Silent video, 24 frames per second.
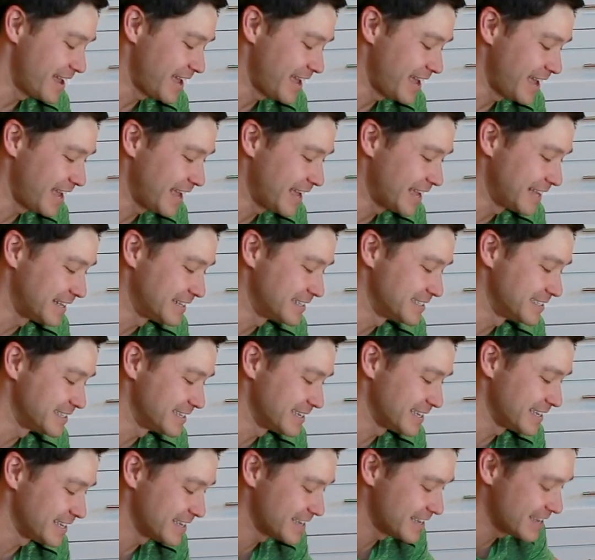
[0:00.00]
and
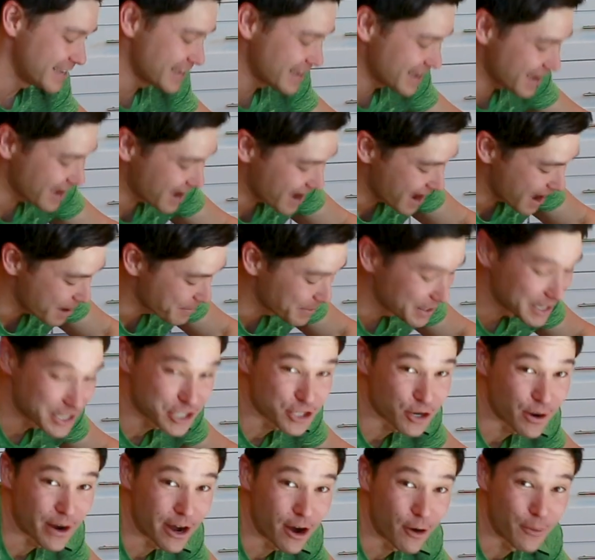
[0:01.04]
I make
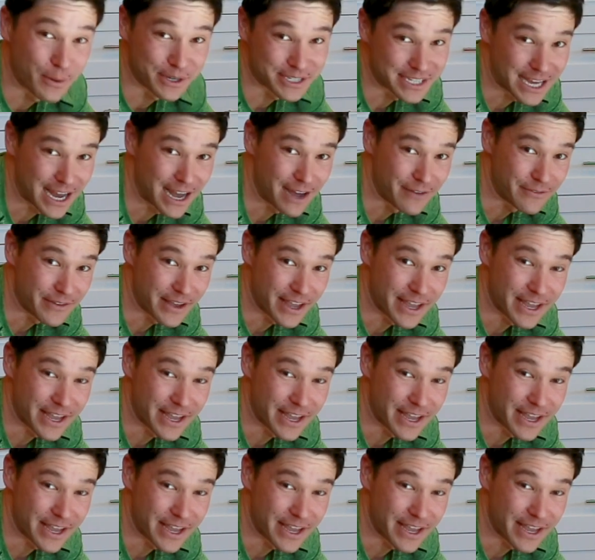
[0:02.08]
sure I always have